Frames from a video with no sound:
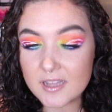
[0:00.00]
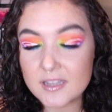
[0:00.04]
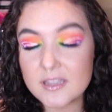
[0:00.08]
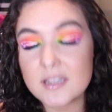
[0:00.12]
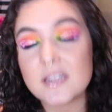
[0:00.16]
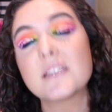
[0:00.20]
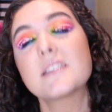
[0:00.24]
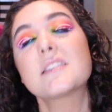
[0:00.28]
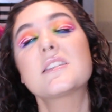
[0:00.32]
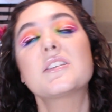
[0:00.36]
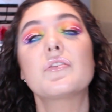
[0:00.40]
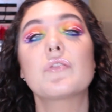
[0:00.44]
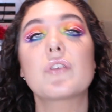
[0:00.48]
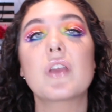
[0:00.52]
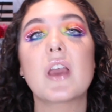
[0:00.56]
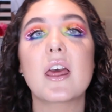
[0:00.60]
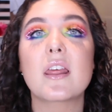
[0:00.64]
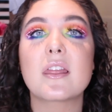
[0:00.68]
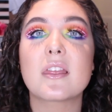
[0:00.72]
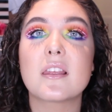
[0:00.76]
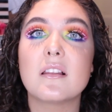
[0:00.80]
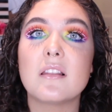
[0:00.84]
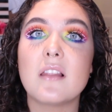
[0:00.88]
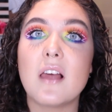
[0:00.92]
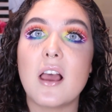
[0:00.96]
unless you
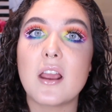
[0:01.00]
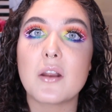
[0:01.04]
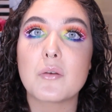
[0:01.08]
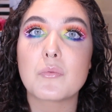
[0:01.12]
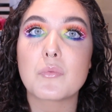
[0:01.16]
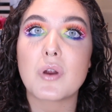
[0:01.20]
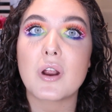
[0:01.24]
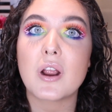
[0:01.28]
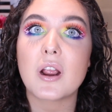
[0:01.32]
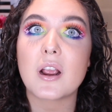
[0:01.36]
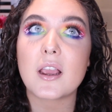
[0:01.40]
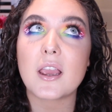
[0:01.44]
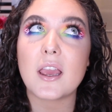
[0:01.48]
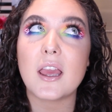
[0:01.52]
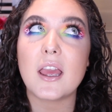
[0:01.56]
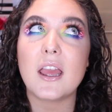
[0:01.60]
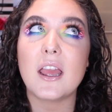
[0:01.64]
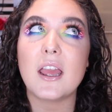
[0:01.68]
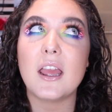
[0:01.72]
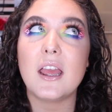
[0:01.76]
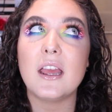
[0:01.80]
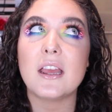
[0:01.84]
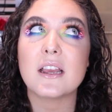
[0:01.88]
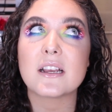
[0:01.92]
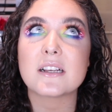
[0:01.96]
get the line work
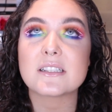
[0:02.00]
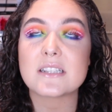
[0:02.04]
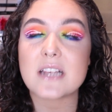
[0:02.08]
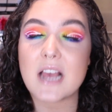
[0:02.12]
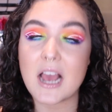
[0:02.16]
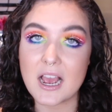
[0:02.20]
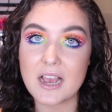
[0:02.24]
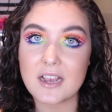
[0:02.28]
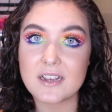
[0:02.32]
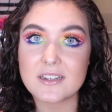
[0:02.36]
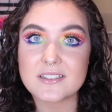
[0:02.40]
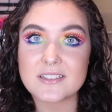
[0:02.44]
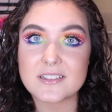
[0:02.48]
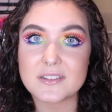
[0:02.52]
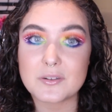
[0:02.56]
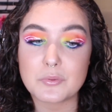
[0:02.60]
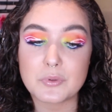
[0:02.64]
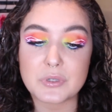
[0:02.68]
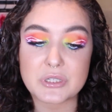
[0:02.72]
exact,